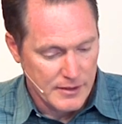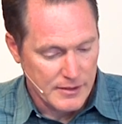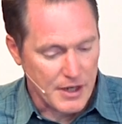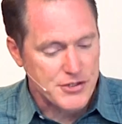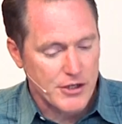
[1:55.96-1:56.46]

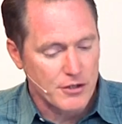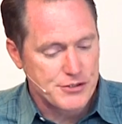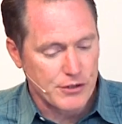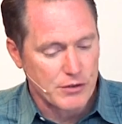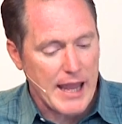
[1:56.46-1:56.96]
Let us
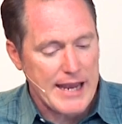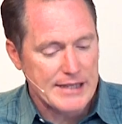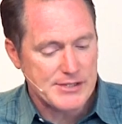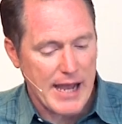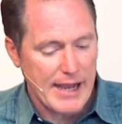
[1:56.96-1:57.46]
also lay
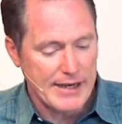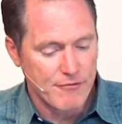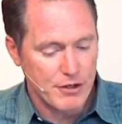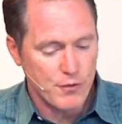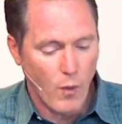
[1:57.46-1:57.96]
aside
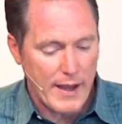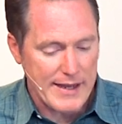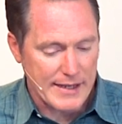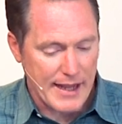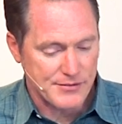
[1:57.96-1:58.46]
every
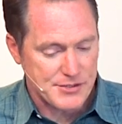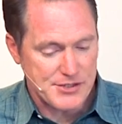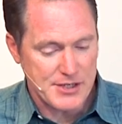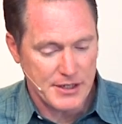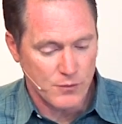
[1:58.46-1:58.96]
weight and
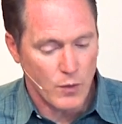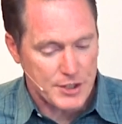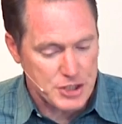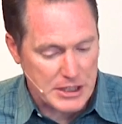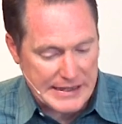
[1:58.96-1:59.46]
sin
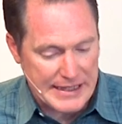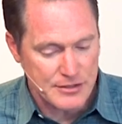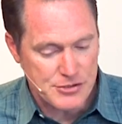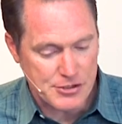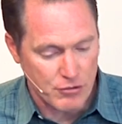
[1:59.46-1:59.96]
which
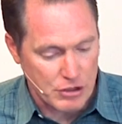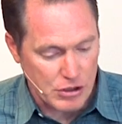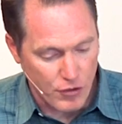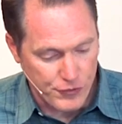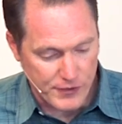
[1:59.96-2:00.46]
clings so
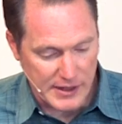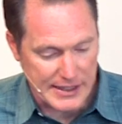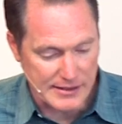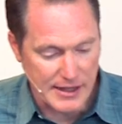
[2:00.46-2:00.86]
closely, and